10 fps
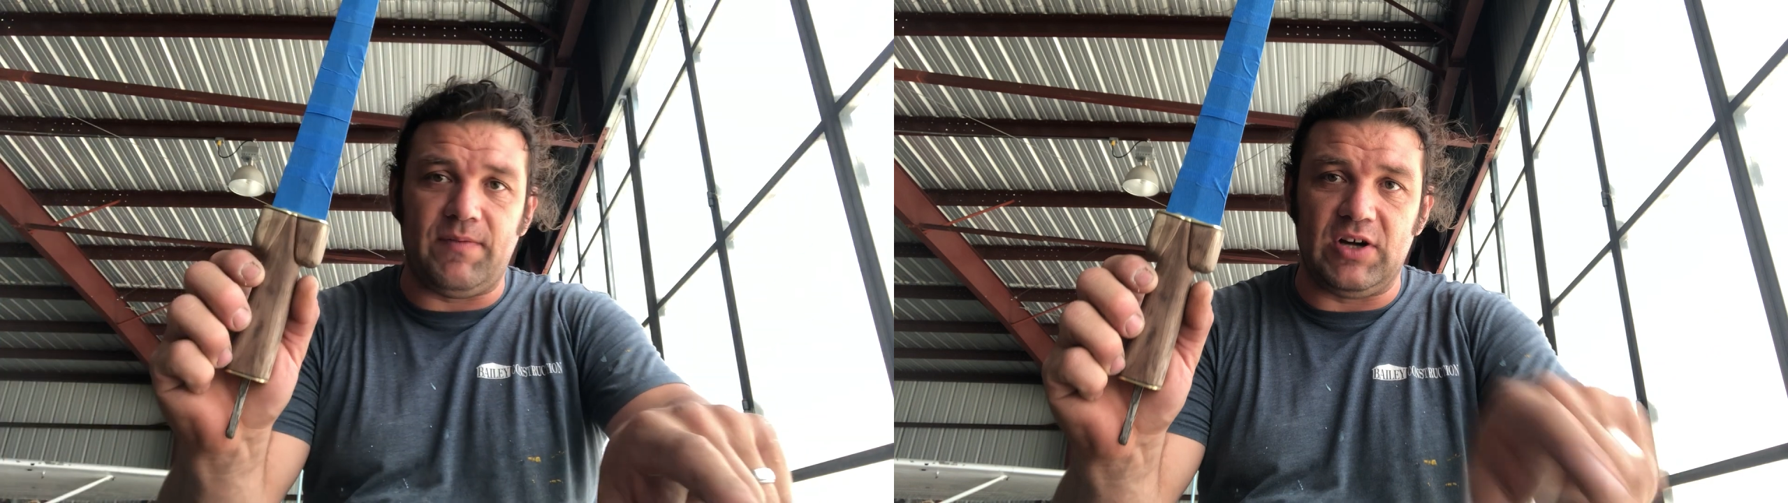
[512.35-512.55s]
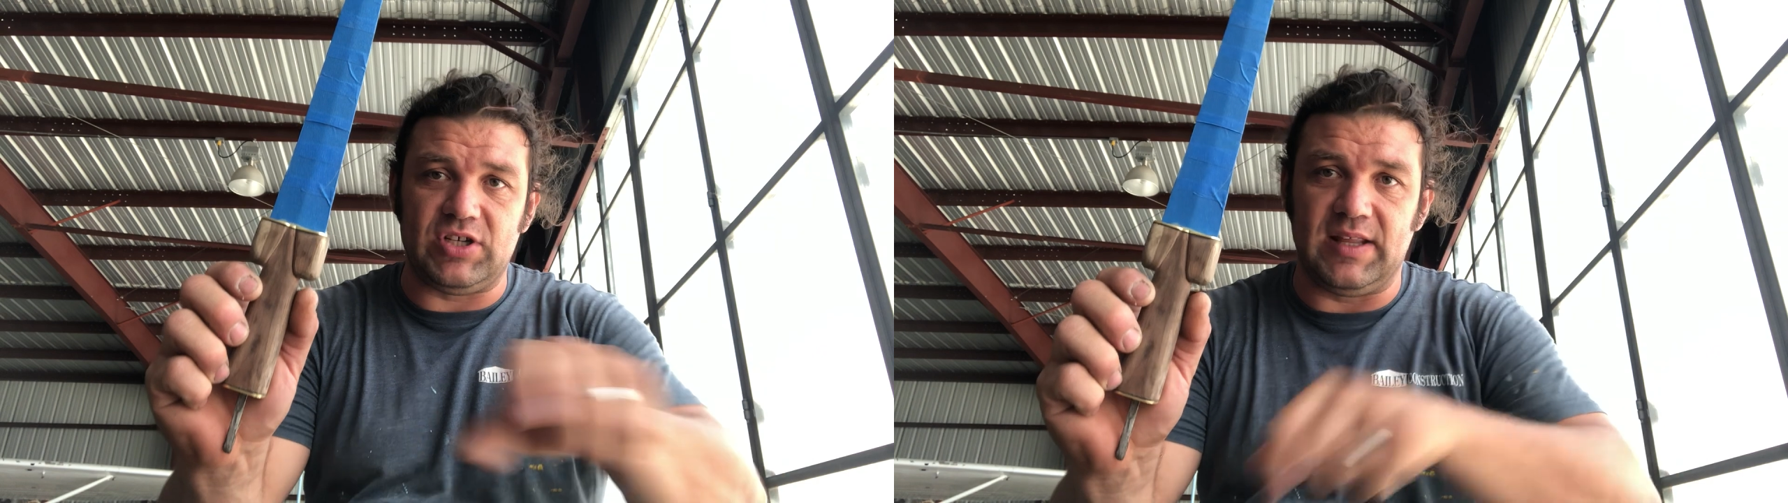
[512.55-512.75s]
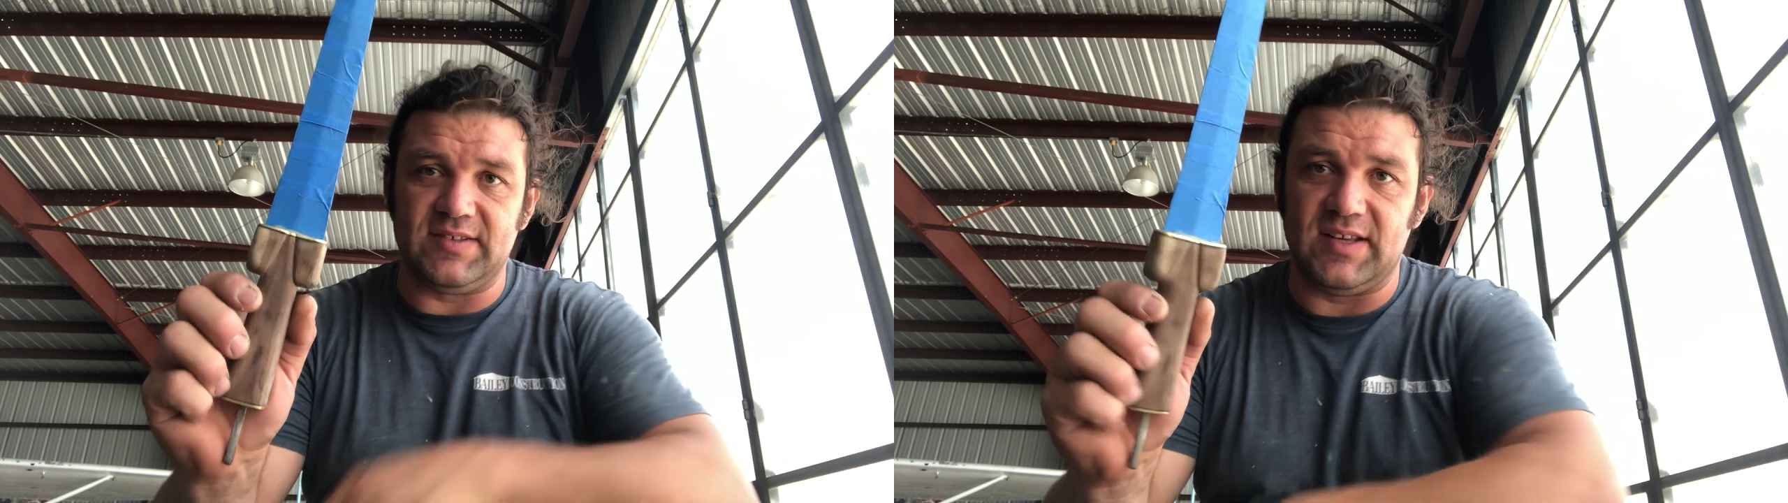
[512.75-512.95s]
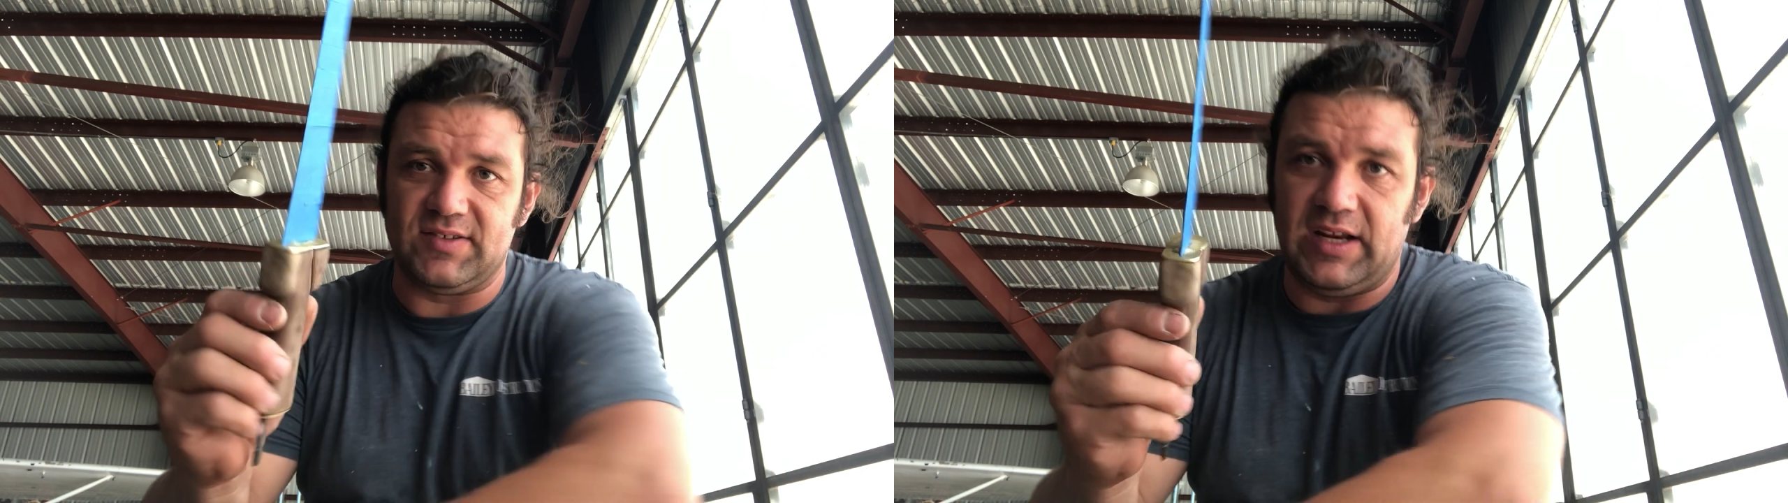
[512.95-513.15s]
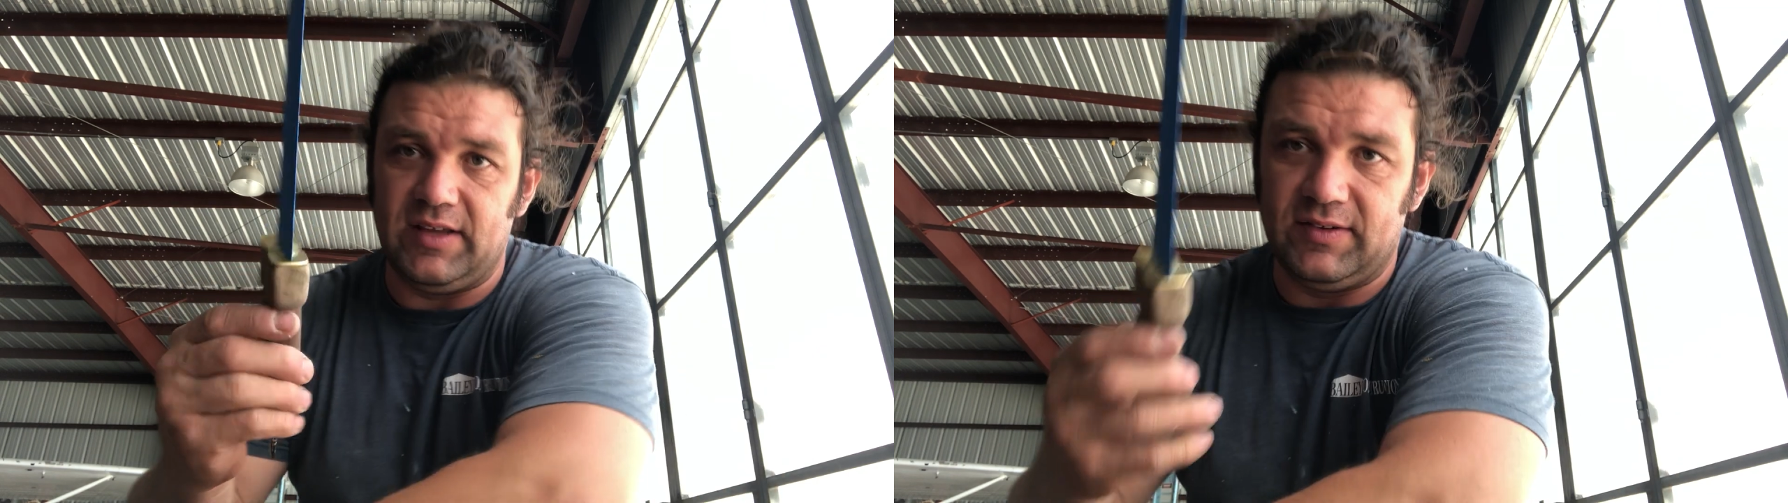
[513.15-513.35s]
finishing this as
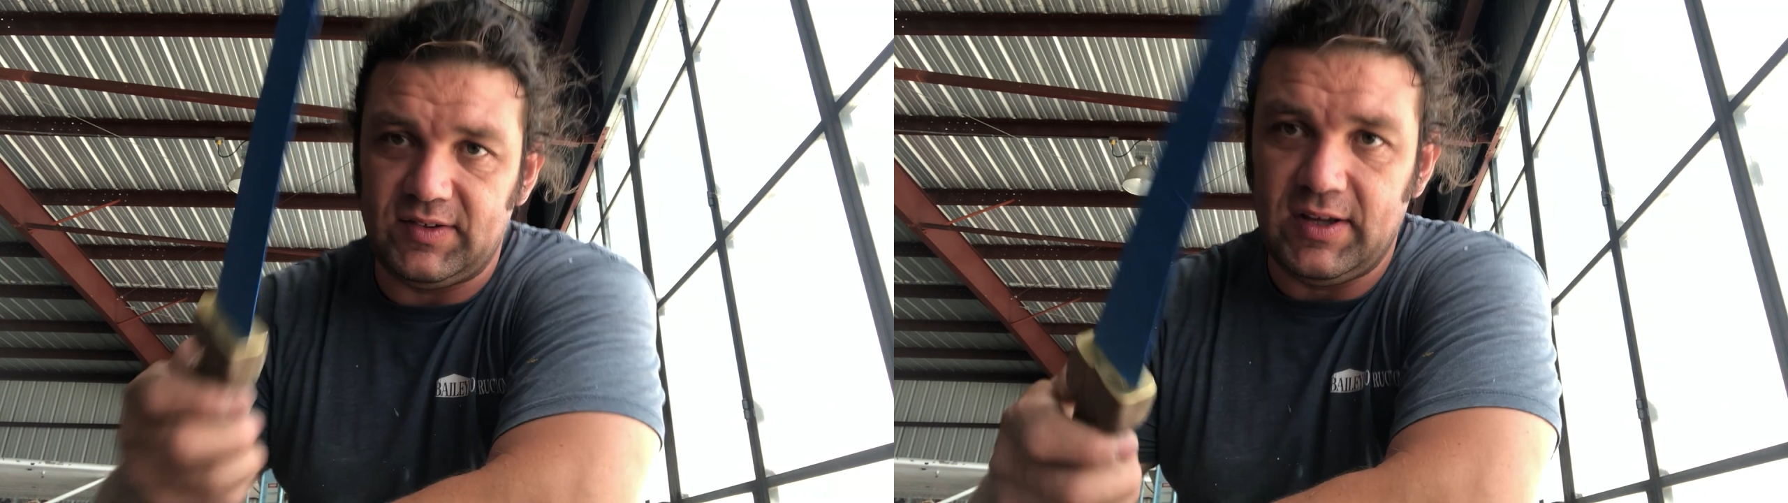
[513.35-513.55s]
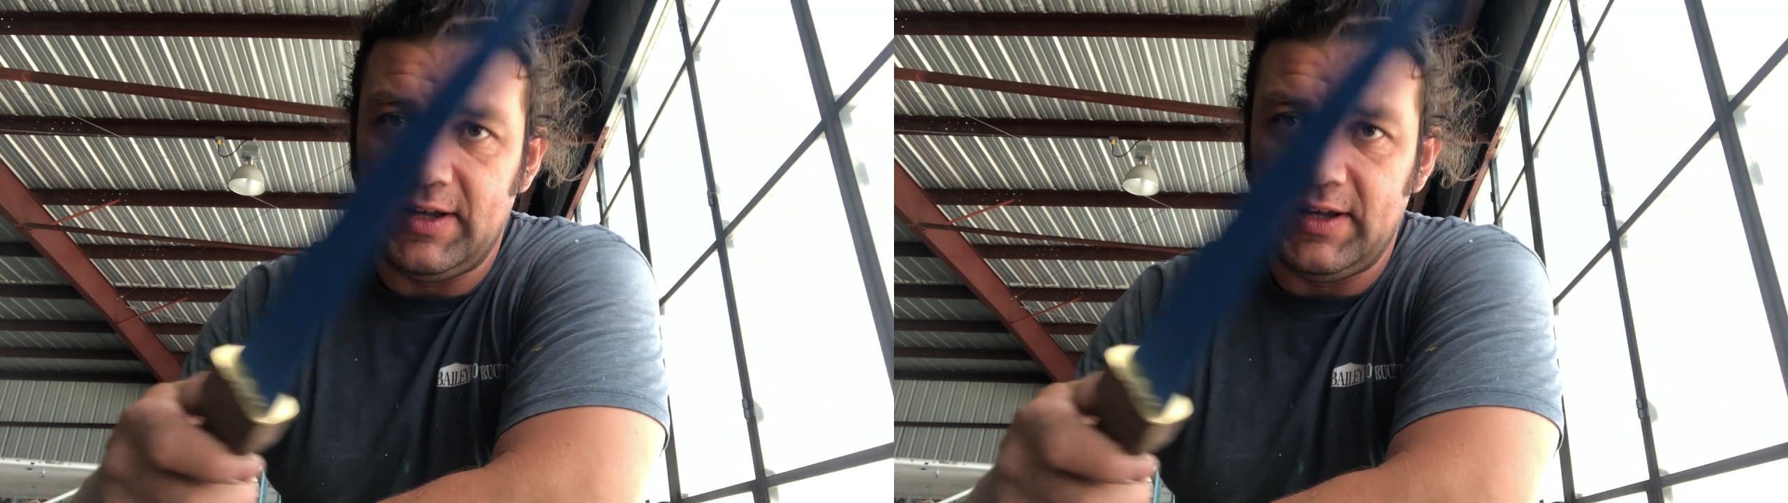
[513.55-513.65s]
it is.